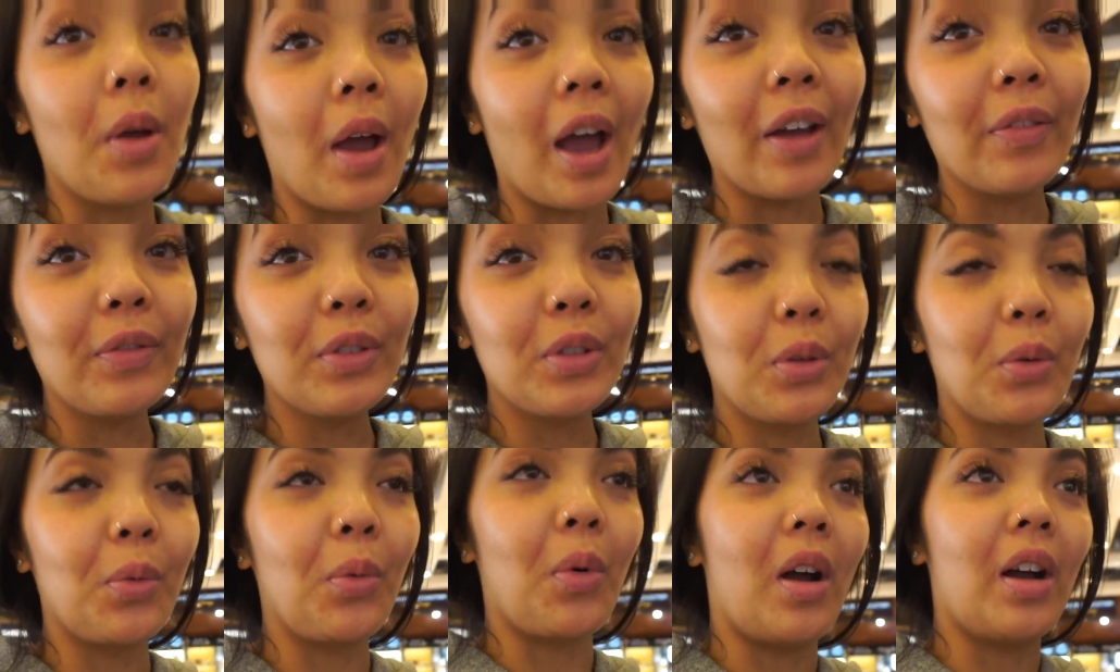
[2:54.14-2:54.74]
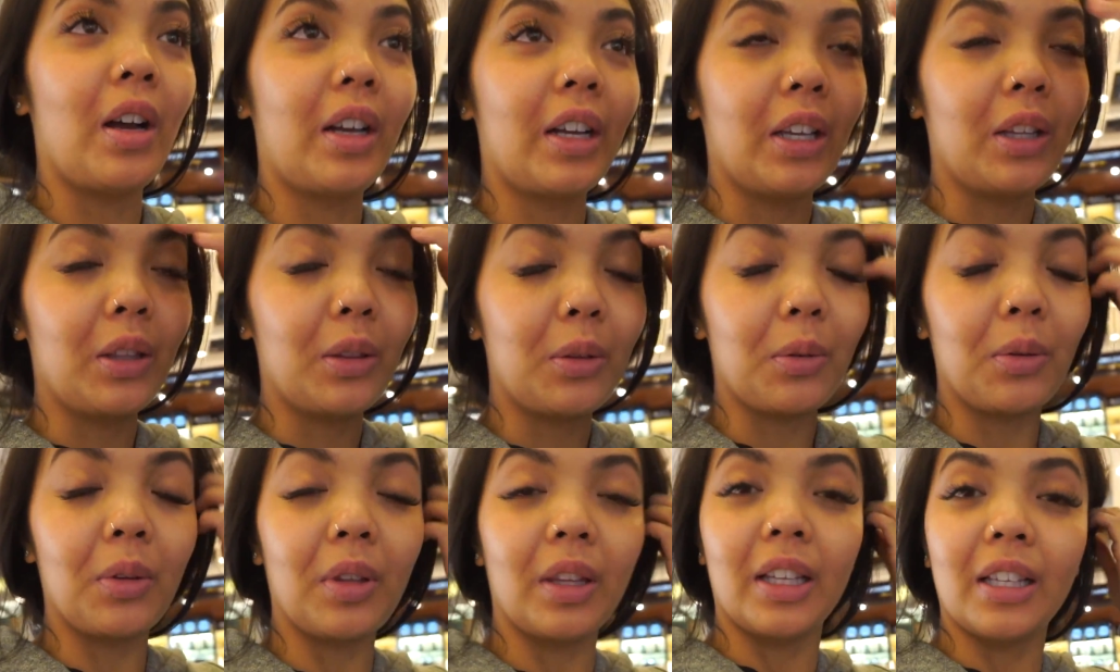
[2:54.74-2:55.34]
You have to walk in
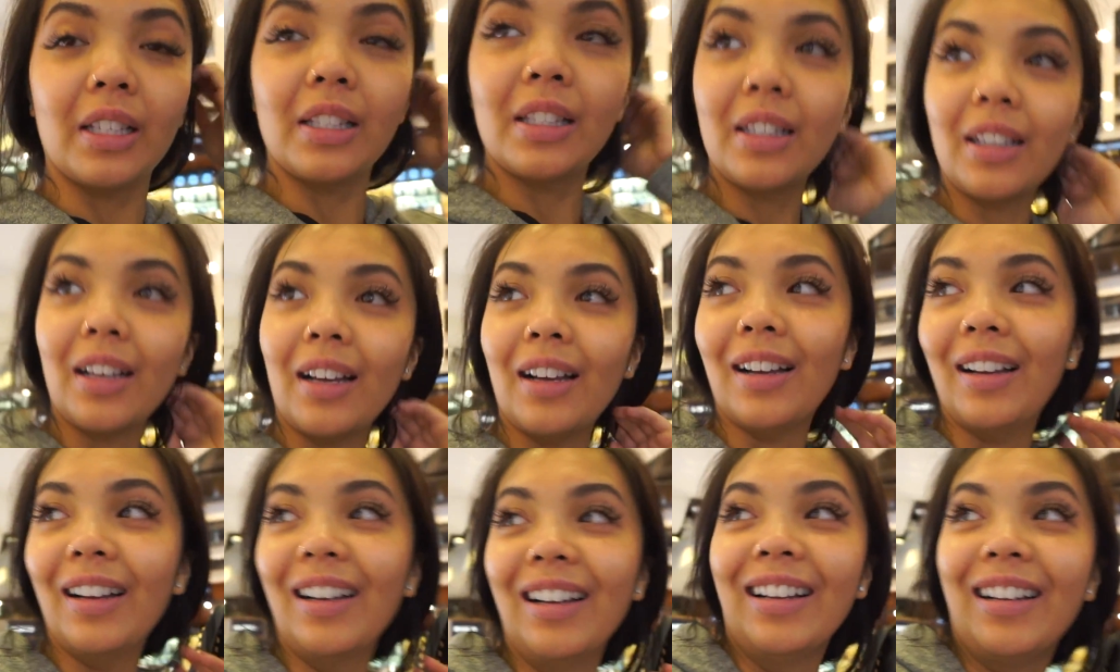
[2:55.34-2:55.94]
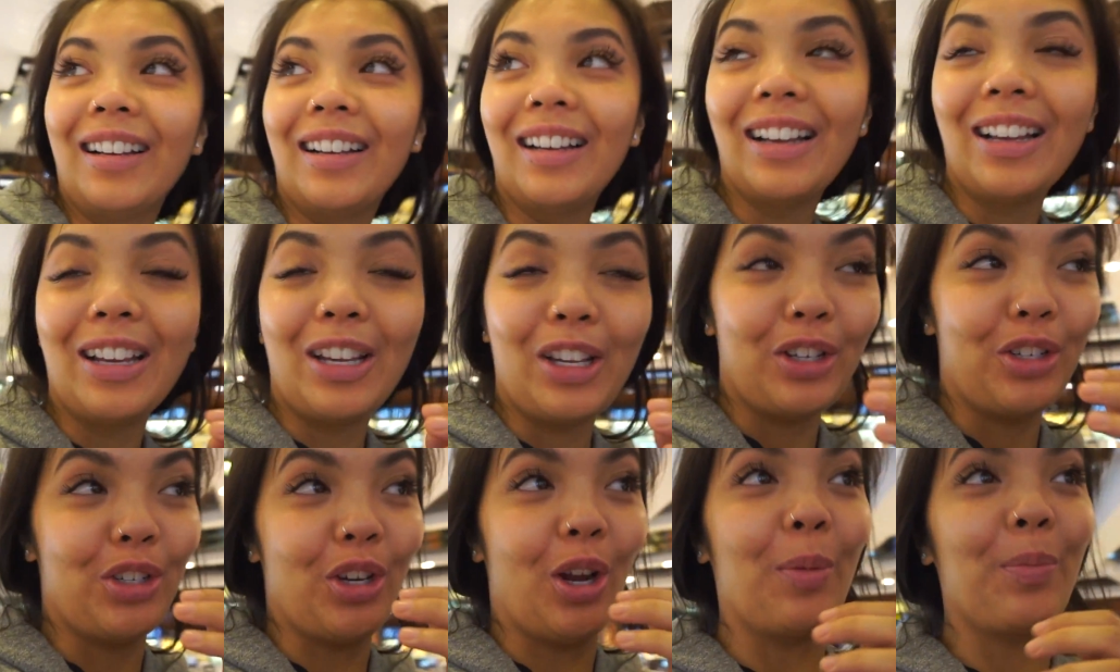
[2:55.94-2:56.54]
through this, uh,
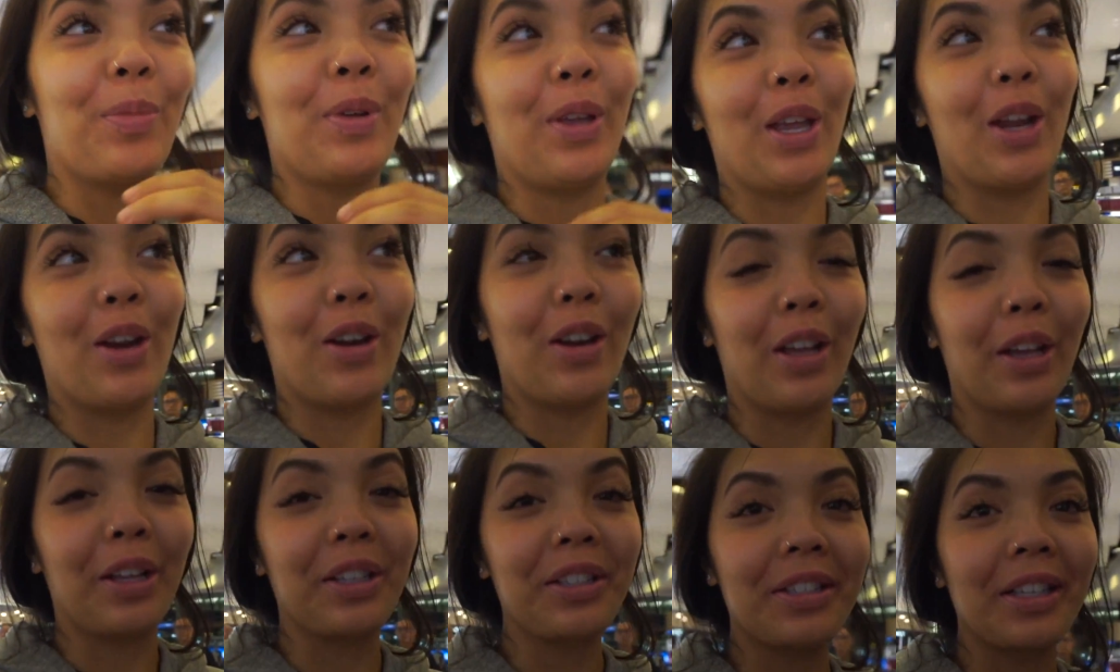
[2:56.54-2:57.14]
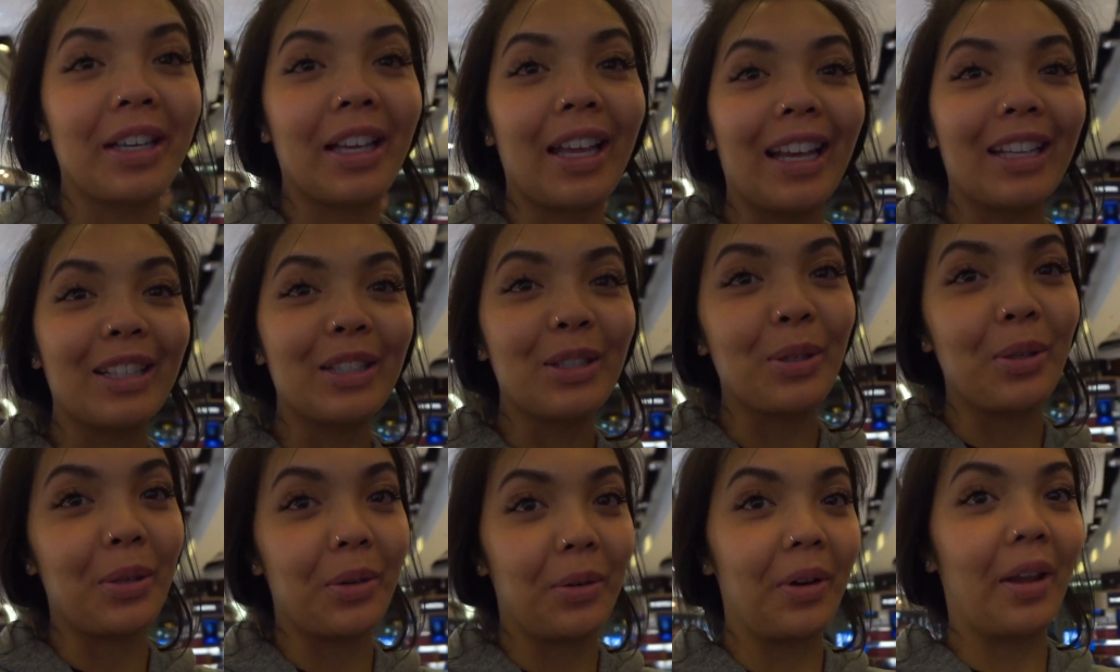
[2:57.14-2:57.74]
shopping area to
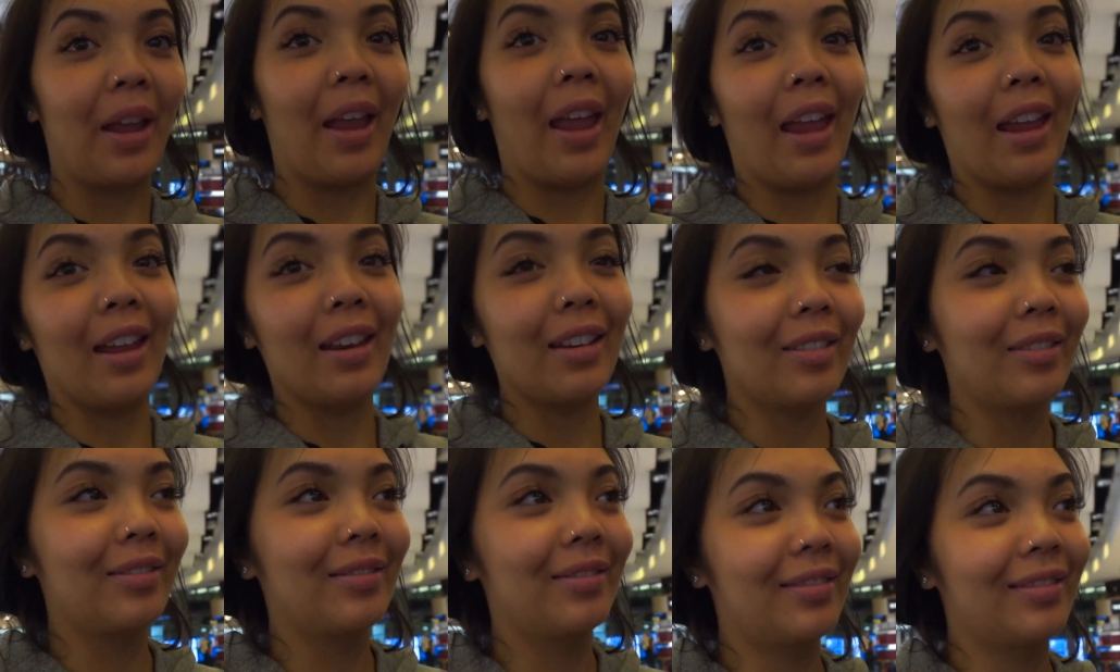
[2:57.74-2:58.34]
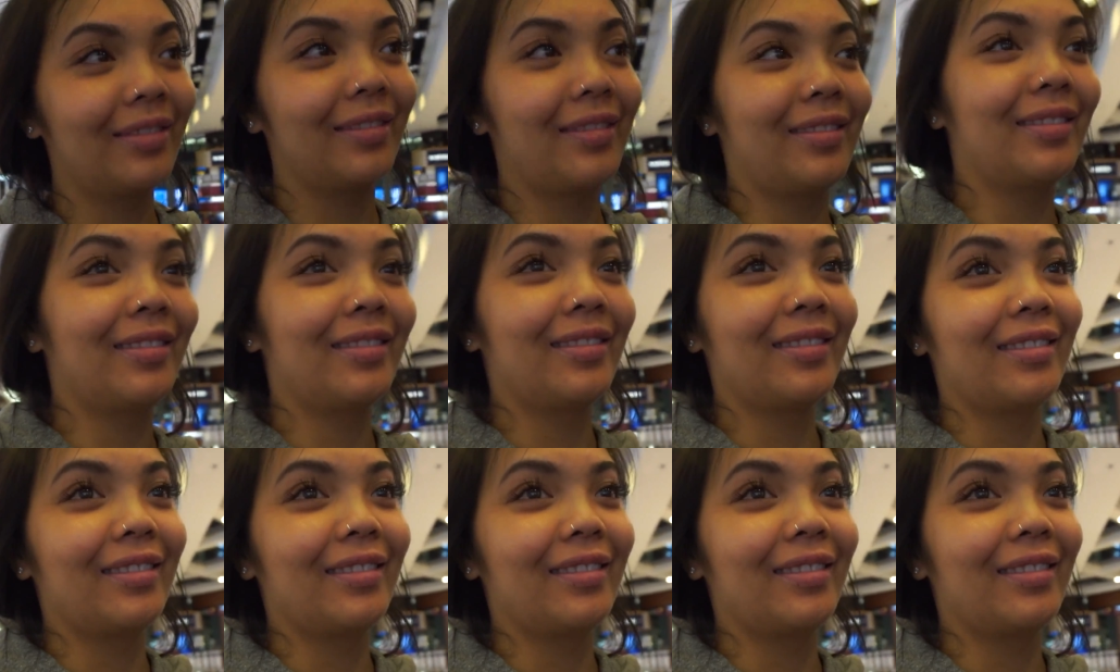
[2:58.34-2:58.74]
get to your gate. You're forced.